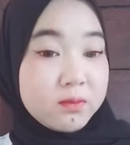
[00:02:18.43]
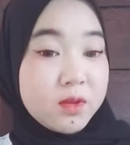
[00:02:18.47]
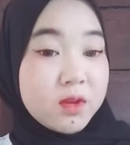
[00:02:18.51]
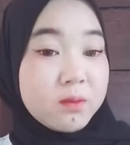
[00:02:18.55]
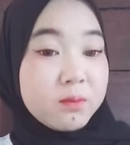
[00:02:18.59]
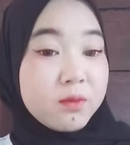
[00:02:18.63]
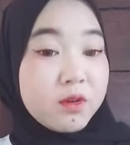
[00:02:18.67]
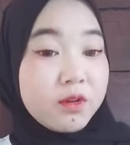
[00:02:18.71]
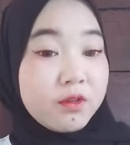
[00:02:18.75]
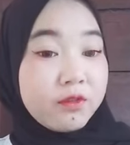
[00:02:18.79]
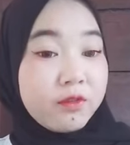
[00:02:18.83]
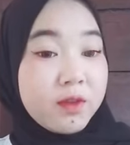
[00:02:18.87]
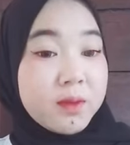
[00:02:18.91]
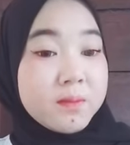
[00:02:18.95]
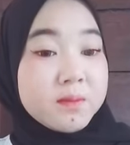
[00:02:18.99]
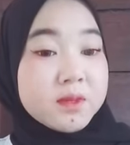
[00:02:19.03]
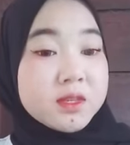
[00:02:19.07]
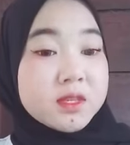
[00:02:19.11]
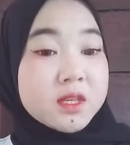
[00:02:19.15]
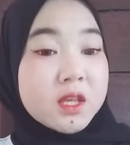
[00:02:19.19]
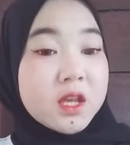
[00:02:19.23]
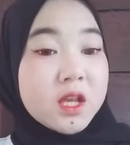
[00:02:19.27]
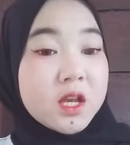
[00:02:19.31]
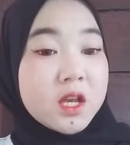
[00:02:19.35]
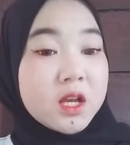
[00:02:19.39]
Bound morphemes
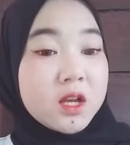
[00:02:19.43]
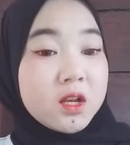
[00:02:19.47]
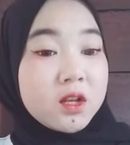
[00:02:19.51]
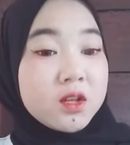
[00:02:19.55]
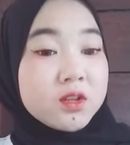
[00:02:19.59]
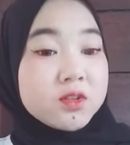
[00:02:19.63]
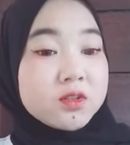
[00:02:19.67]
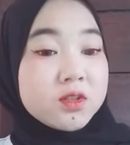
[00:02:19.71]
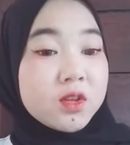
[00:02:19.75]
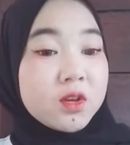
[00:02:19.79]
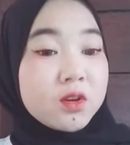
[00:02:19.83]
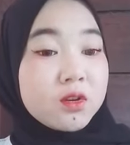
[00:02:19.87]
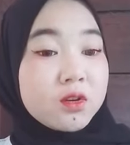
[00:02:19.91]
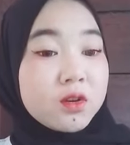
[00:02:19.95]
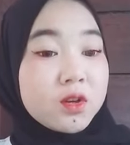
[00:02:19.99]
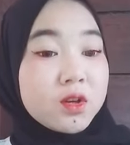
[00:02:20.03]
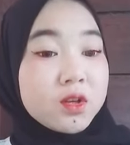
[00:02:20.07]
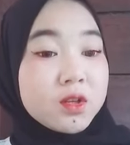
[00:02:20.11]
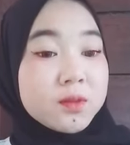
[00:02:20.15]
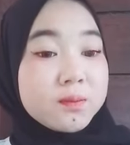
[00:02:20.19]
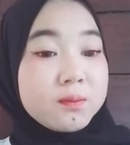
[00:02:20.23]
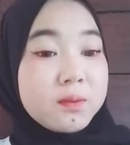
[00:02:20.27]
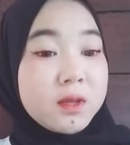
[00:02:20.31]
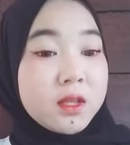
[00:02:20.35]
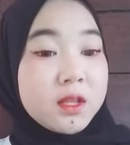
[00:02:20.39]
also
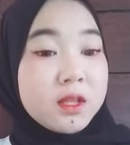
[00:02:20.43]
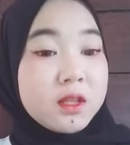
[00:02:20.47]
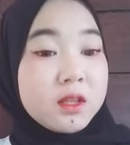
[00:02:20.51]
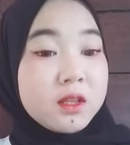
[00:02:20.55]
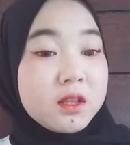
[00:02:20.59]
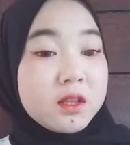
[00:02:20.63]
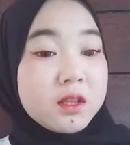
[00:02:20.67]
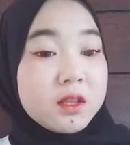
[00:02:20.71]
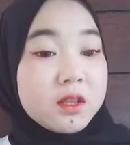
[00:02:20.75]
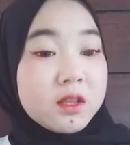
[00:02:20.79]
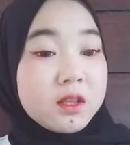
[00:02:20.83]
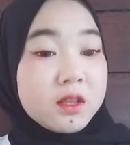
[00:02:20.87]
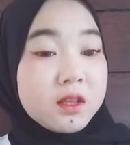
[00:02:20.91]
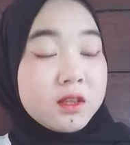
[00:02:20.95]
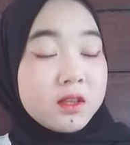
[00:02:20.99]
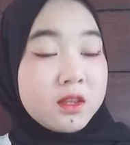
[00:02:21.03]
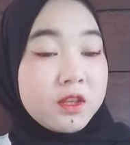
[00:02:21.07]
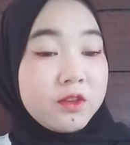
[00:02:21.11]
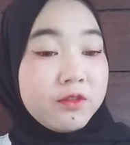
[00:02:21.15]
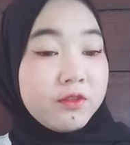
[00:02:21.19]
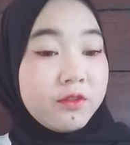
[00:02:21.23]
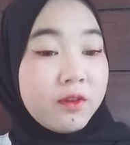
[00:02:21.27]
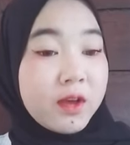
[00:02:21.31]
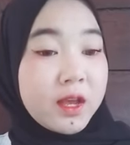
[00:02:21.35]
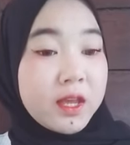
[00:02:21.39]
could be
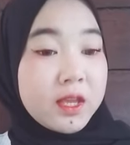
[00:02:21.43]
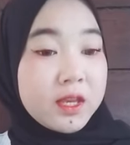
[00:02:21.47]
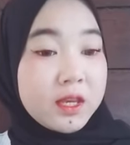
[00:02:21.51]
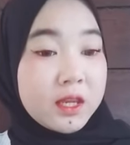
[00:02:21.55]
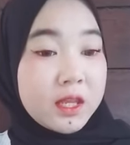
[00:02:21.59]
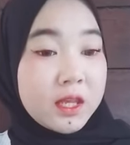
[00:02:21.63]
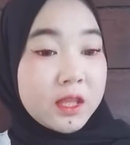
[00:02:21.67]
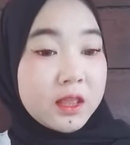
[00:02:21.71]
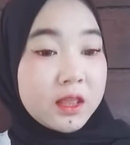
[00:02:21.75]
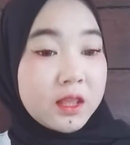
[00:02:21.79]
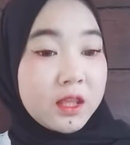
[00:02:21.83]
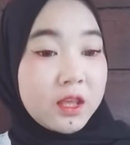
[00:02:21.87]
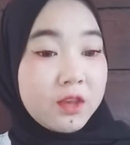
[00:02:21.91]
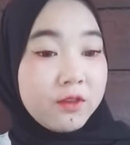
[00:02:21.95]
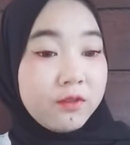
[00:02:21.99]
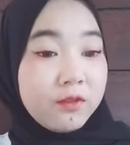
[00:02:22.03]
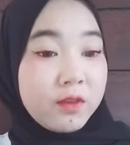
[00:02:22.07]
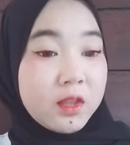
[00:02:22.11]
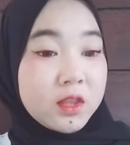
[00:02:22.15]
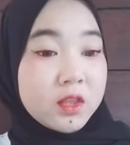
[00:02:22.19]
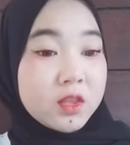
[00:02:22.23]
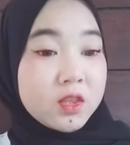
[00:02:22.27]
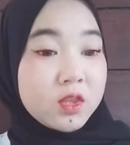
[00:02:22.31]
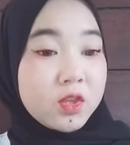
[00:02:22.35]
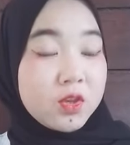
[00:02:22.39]
defined if
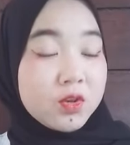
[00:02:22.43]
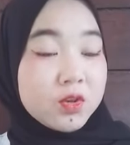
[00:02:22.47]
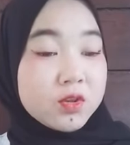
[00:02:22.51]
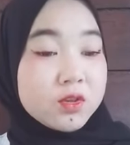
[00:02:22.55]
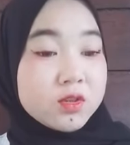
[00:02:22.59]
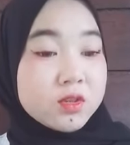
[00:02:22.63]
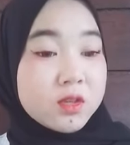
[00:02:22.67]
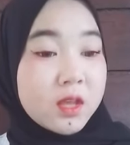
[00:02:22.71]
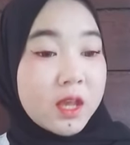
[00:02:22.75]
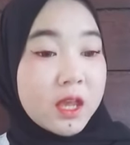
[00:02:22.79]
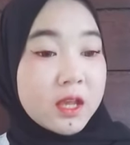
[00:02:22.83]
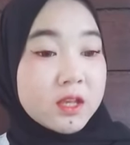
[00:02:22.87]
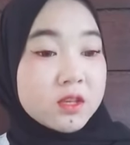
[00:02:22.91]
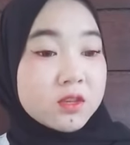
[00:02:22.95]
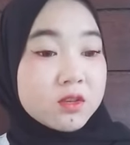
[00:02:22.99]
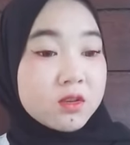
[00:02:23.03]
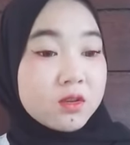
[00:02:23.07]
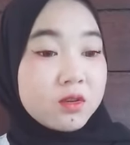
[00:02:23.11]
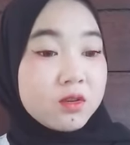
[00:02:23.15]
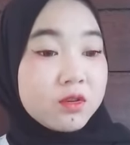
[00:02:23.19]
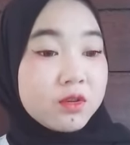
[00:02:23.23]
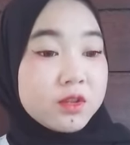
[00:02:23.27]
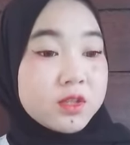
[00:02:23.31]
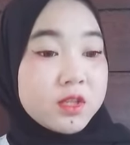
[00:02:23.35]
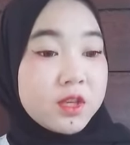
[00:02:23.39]
it used
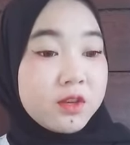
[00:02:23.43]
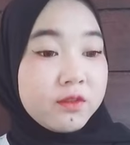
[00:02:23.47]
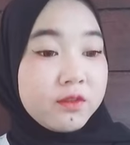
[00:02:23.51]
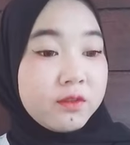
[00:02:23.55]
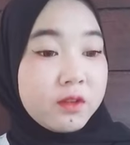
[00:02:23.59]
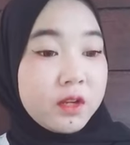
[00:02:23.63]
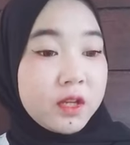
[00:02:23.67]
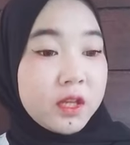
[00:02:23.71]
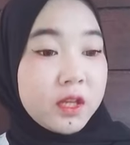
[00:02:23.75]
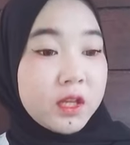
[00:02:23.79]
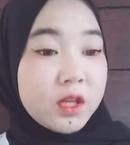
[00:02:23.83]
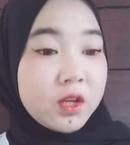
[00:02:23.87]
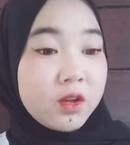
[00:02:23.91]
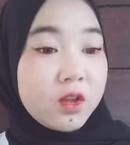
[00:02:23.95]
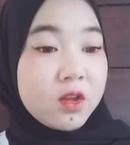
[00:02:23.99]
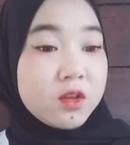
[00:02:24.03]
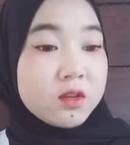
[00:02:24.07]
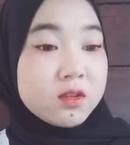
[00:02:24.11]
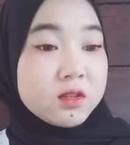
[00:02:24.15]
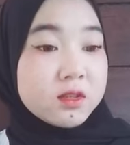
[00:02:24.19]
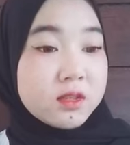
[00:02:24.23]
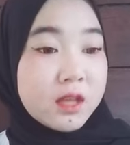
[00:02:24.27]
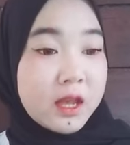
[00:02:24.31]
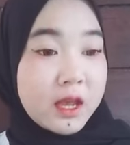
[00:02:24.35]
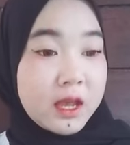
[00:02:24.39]
exclusively
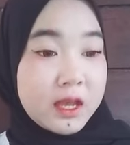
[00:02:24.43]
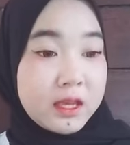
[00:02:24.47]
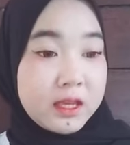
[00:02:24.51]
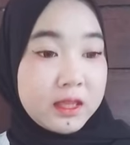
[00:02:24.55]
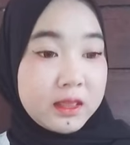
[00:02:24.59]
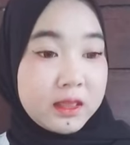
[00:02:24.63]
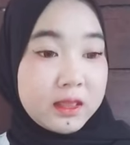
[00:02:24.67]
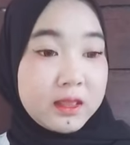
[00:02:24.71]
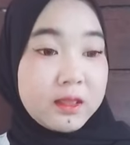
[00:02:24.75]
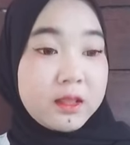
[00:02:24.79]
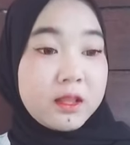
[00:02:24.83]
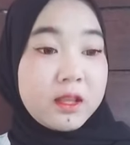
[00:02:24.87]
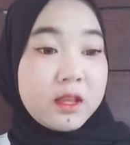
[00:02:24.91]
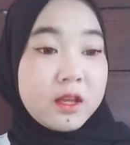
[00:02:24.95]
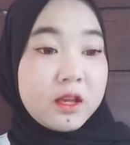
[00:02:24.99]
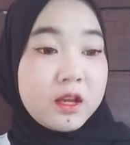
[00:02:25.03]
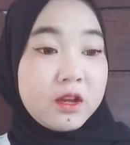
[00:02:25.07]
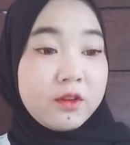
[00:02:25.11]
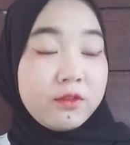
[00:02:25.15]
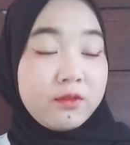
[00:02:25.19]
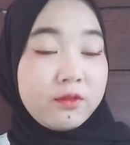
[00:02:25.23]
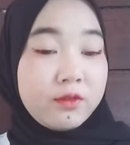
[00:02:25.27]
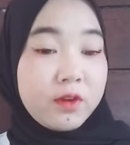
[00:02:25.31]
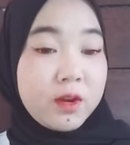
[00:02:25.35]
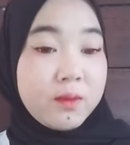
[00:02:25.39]
alongside
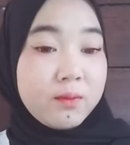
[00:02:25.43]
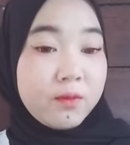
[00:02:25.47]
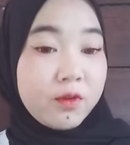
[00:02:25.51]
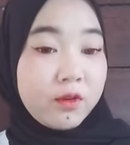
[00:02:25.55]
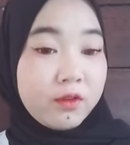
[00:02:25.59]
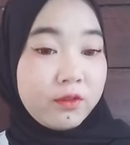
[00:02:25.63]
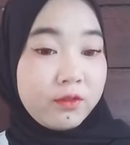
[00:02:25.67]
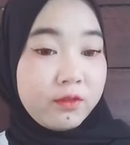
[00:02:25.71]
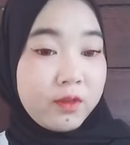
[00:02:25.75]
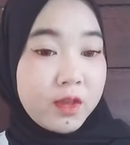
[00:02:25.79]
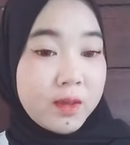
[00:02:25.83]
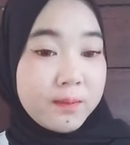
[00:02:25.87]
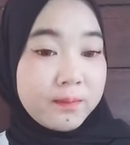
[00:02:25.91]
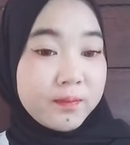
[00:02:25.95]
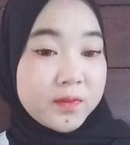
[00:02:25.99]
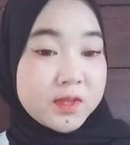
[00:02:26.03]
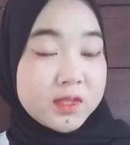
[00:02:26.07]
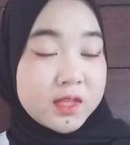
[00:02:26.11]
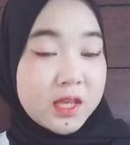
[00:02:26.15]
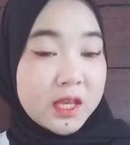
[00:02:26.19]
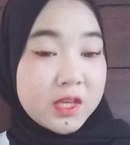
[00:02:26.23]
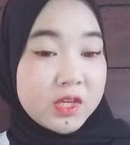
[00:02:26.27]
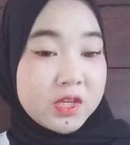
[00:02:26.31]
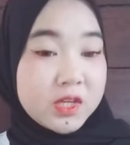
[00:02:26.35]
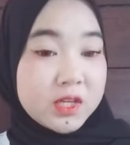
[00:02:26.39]
of free morphemes
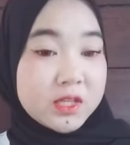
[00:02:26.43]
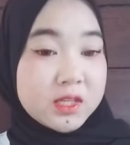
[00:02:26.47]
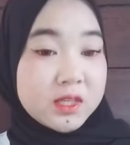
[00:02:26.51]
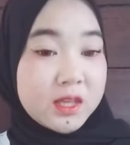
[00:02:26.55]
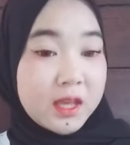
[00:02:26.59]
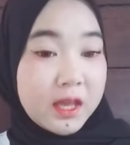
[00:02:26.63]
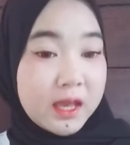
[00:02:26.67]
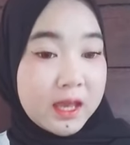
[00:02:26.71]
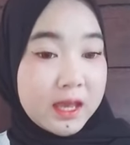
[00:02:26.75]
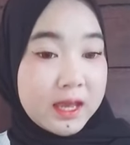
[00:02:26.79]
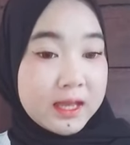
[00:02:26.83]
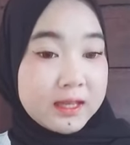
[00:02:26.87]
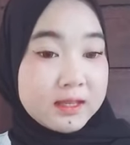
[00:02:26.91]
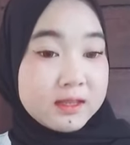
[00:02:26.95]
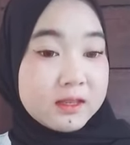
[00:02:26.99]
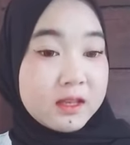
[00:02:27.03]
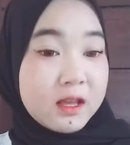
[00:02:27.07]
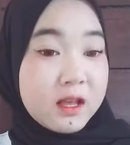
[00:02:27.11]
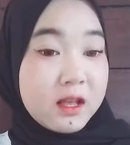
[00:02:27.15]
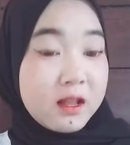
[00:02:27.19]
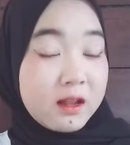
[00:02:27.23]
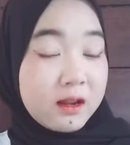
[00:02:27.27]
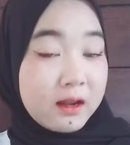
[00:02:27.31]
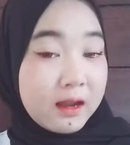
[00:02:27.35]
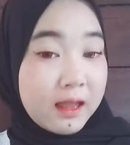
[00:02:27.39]
such as,
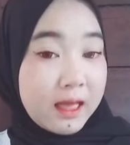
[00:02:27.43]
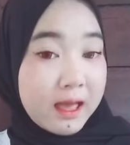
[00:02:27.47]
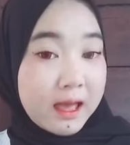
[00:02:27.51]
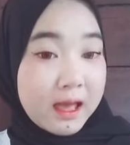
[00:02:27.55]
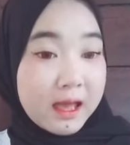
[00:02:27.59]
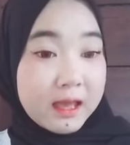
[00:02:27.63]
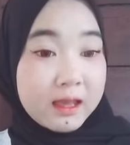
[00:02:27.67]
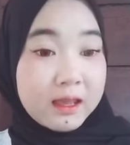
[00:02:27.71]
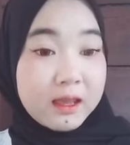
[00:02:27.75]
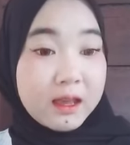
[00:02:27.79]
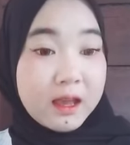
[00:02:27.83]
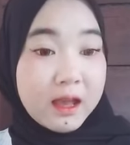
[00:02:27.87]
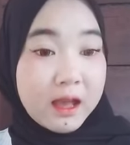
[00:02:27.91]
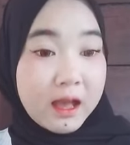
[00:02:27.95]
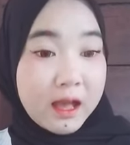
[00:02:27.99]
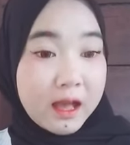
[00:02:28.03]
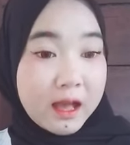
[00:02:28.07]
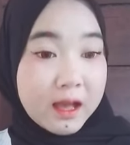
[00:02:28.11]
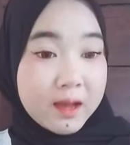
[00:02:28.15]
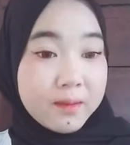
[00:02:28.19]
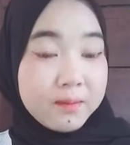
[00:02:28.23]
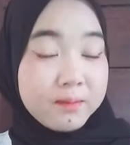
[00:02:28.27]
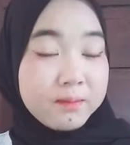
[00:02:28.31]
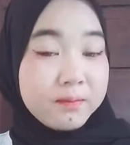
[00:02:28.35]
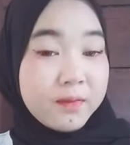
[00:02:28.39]
like,
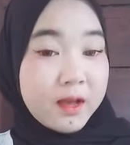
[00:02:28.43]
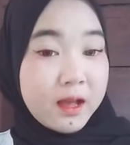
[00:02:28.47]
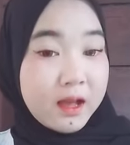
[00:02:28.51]
and.